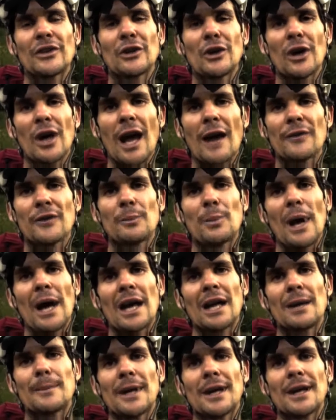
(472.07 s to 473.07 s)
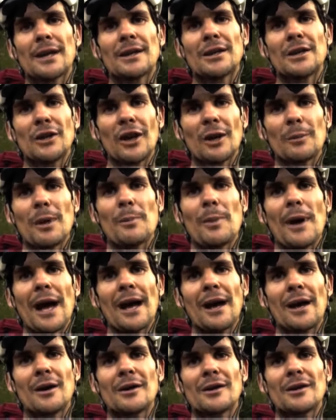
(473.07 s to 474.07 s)
you're going to have to pay, man. You're going to be
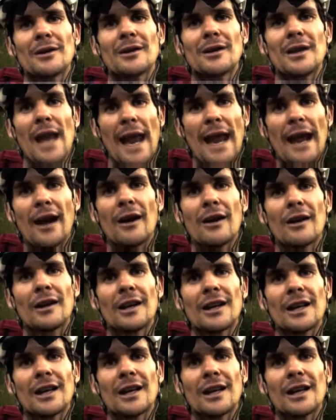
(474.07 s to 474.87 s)
paying now.